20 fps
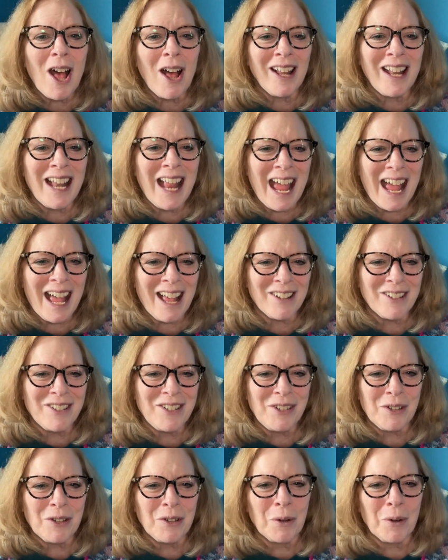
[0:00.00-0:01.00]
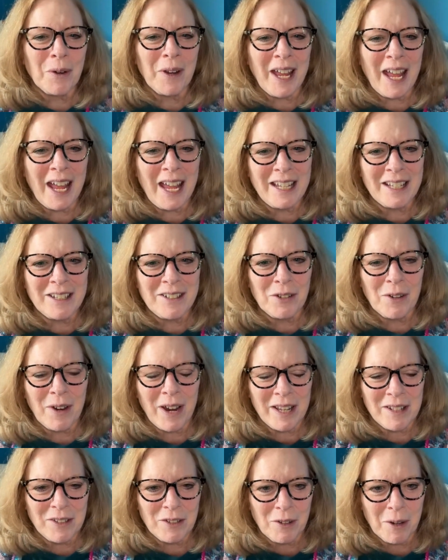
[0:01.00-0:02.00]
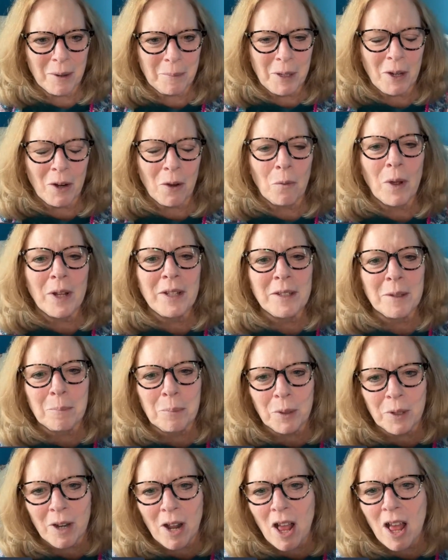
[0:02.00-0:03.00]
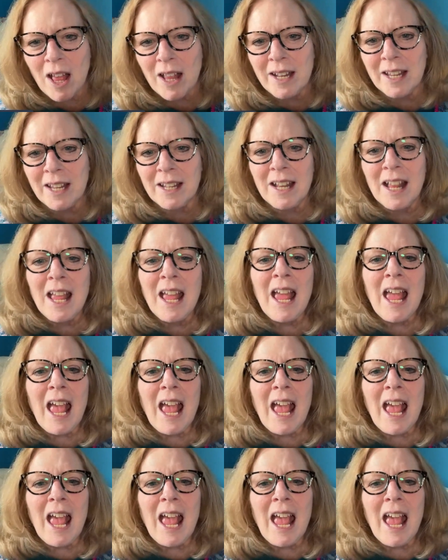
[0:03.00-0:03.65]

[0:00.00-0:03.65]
on how to create a transcript, what to put on it,